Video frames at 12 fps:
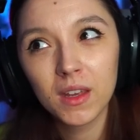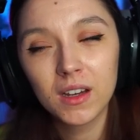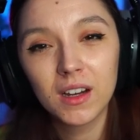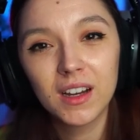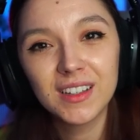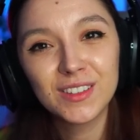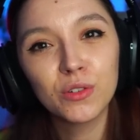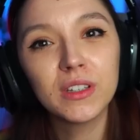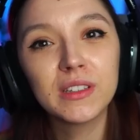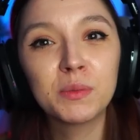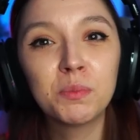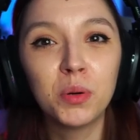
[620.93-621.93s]

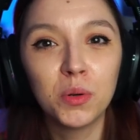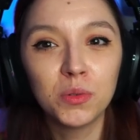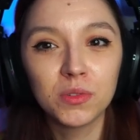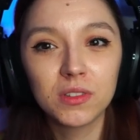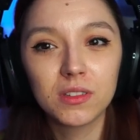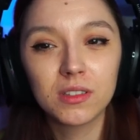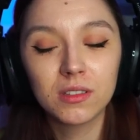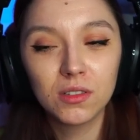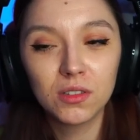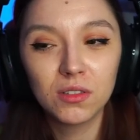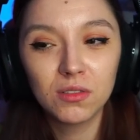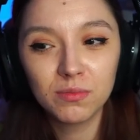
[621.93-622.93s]
exposed.
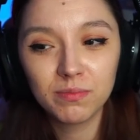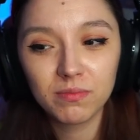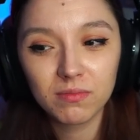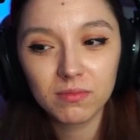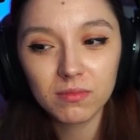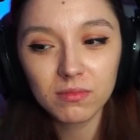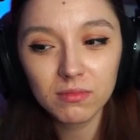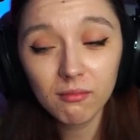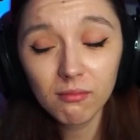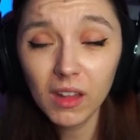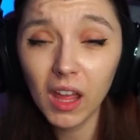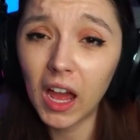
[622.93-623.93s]
So
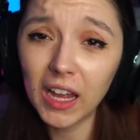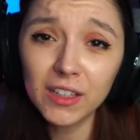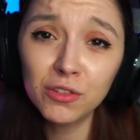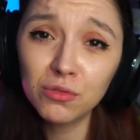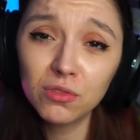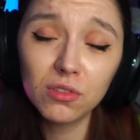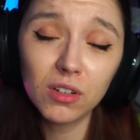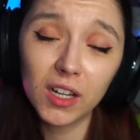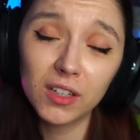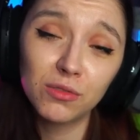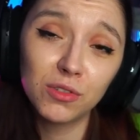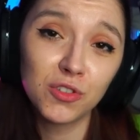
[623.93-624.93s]
I do
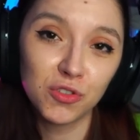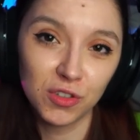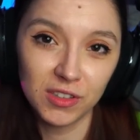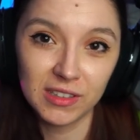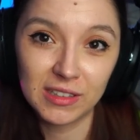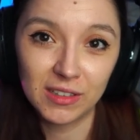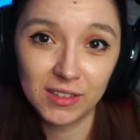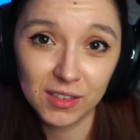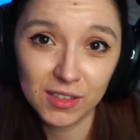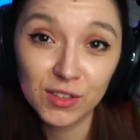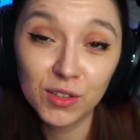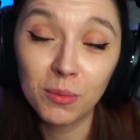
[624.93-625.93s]
enjoy this concert
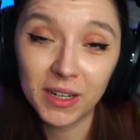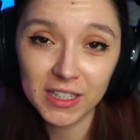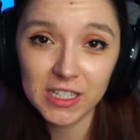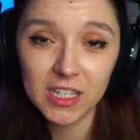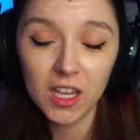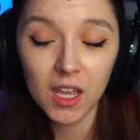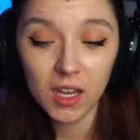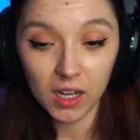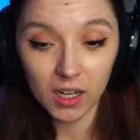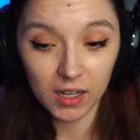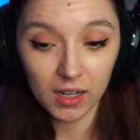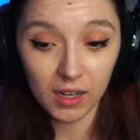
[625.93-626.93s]
so much.
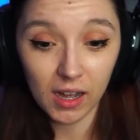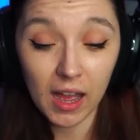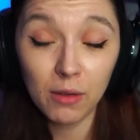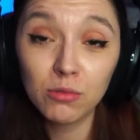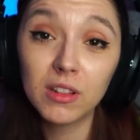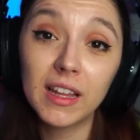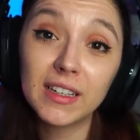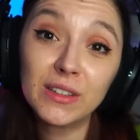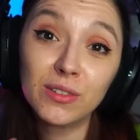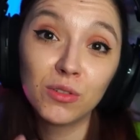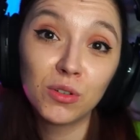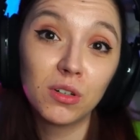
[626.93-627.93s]
I would like
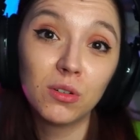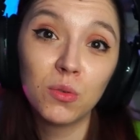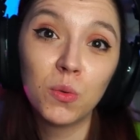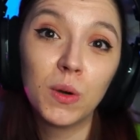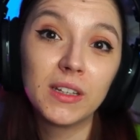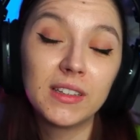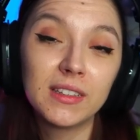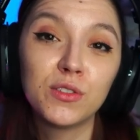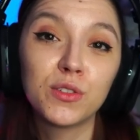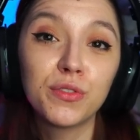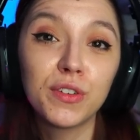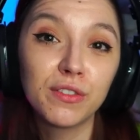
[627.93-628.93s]
to know, what is your
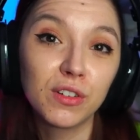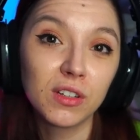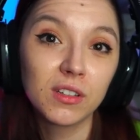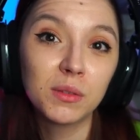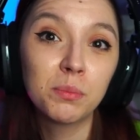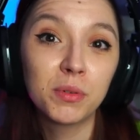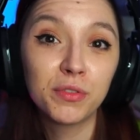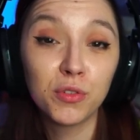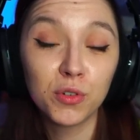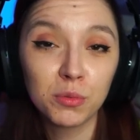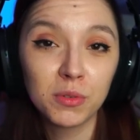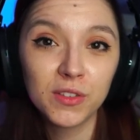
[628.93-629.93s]
favorite
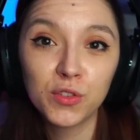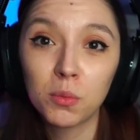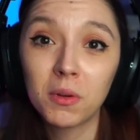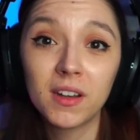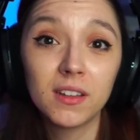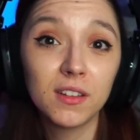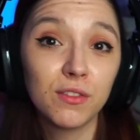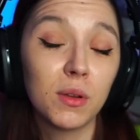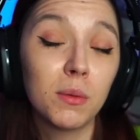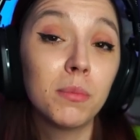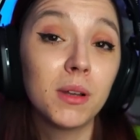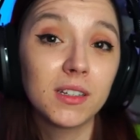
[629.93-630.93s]
performance from an MTV
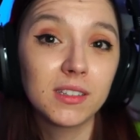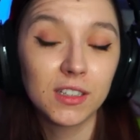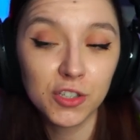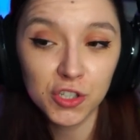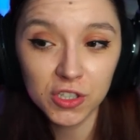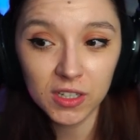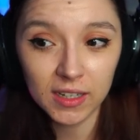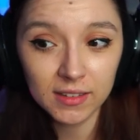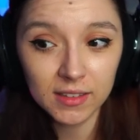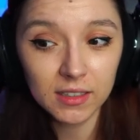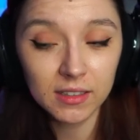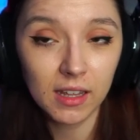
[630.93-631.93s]
Unplugged session?
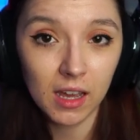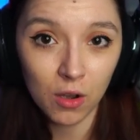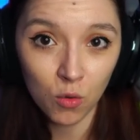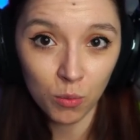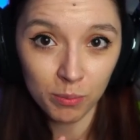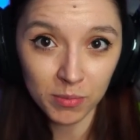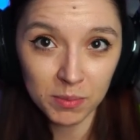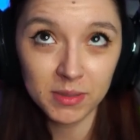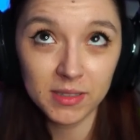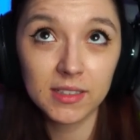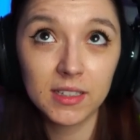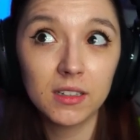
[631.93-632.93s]
Until now, me
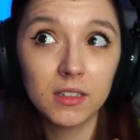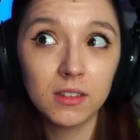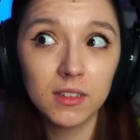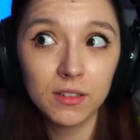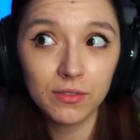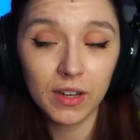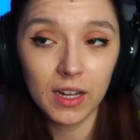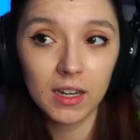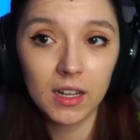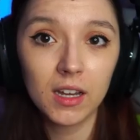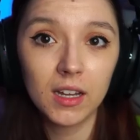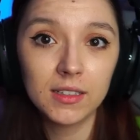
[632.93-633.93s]
personally, I did
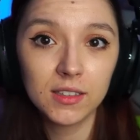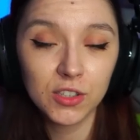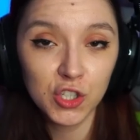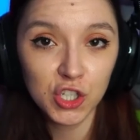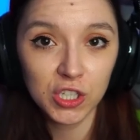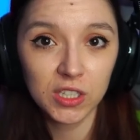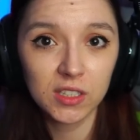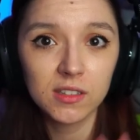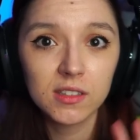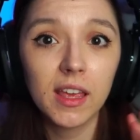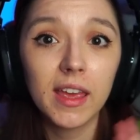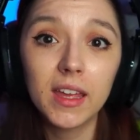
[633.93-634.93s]
Nirvana, Alice in
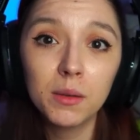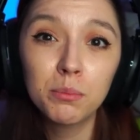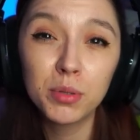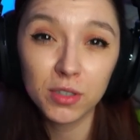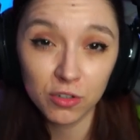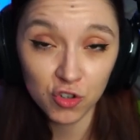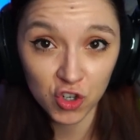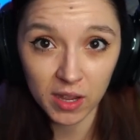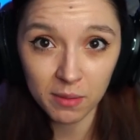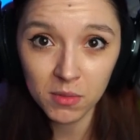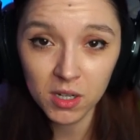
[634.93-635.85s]
Chains, and Pearl Jam.